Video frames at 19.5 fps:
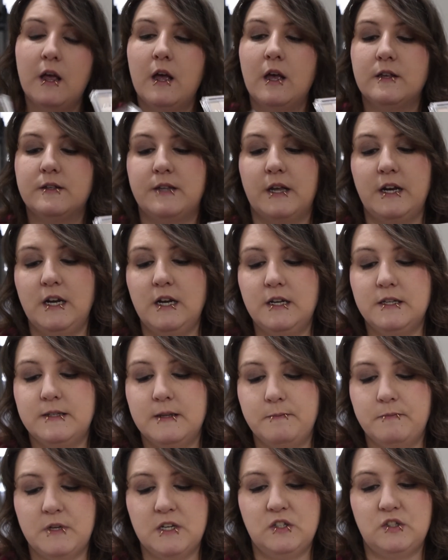So I needed
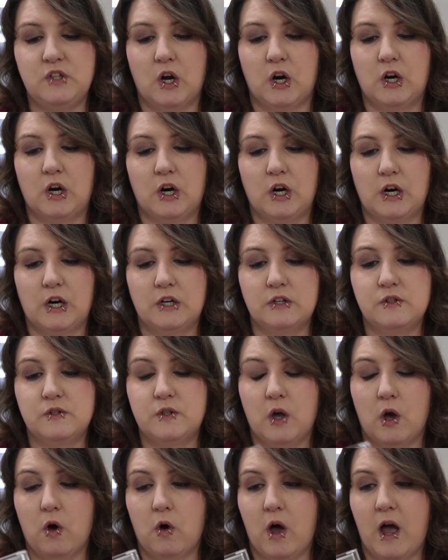something darker,
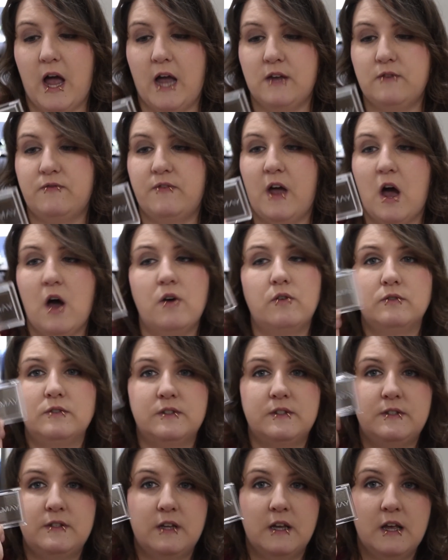so I
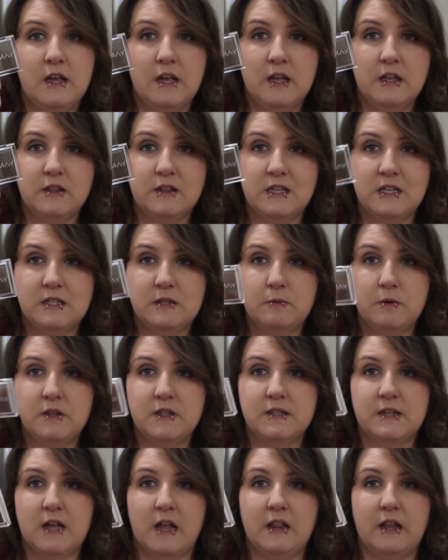found this one
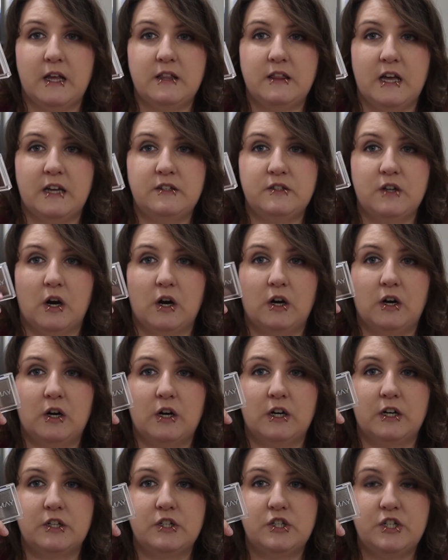that's got like that
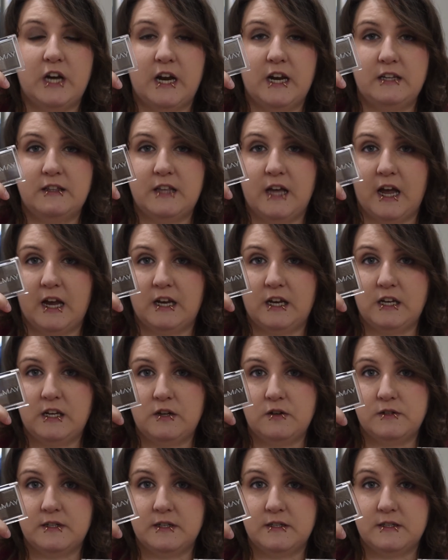darker shade that I could
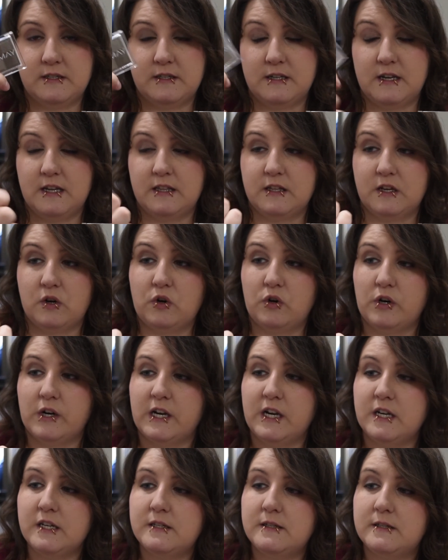use as in the
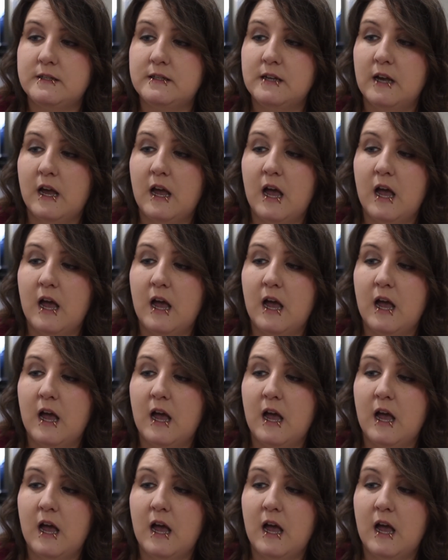crease.